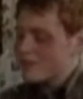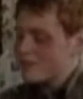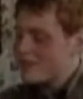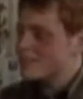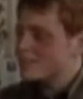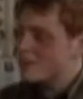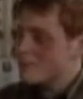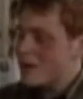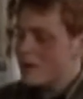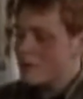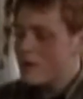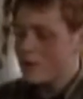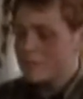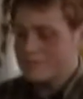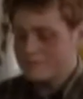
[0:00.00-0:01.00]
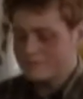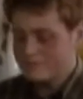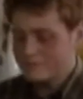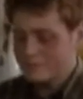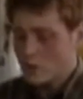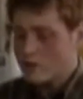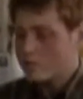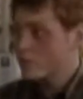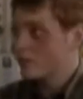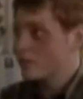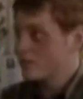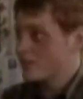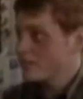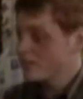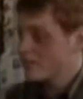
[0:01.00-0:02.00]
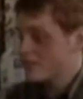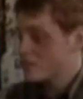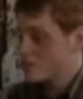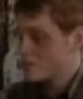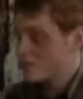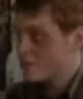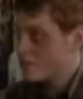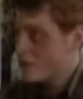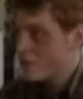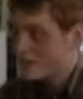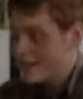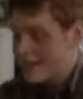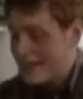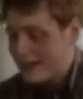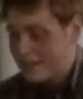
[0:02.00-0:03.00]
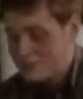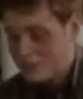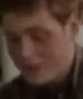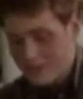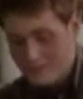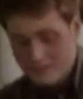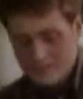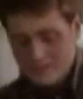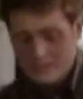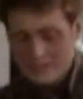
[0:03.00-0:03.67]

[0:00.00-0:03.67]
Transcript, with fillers: level 8 no matter what. I even went on the internet to try and find out how to do it. Mm,